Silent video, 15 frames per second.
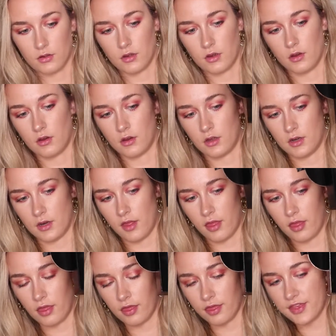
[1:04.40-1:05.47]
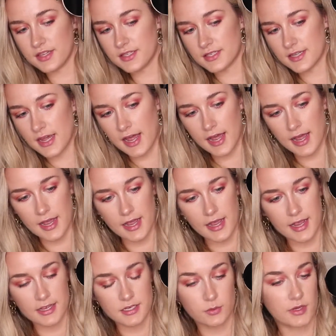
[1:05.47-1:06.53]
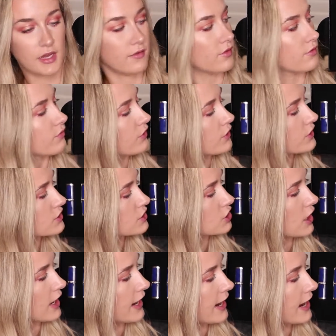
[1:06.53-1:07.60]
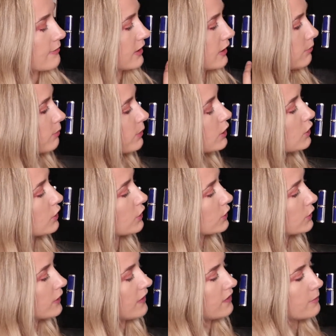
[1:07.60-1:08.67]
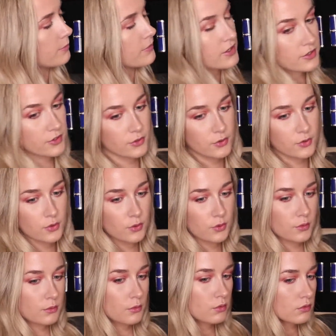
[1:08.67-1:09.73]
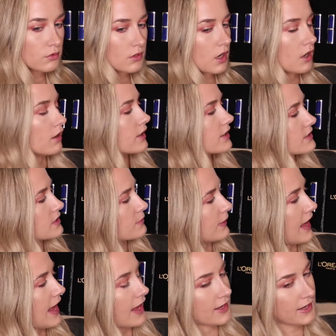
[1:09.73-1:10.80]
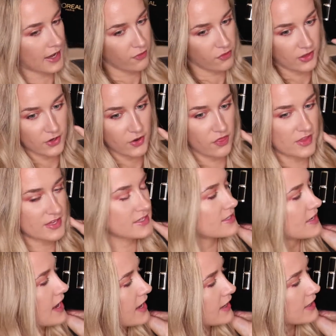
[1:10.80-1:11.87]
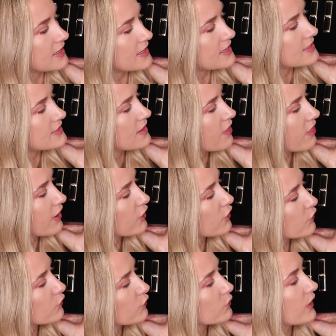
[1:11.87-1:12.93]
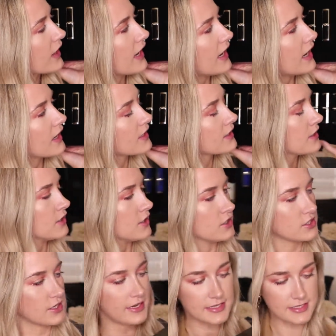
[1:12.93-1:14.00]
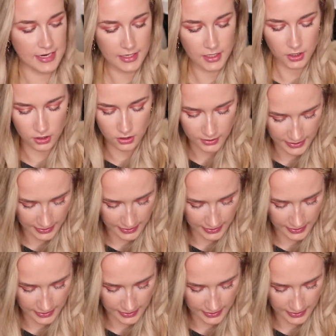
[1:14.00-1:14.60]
On this side, we have the first tribe in blue. In the middle is the black, and then on this side is the green. So let's take a look